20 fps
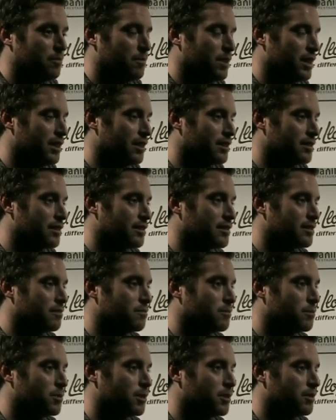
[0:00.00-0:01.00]
play the
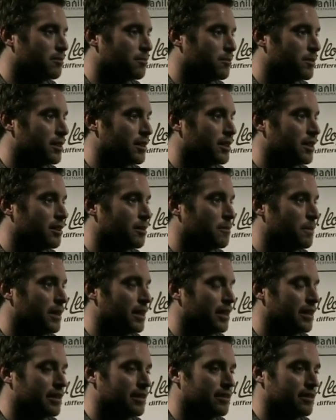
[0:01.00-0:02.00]
systems we were here to
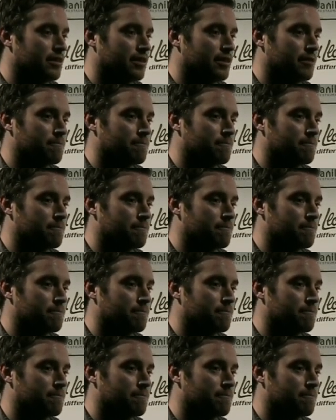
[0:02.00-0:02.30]
play. And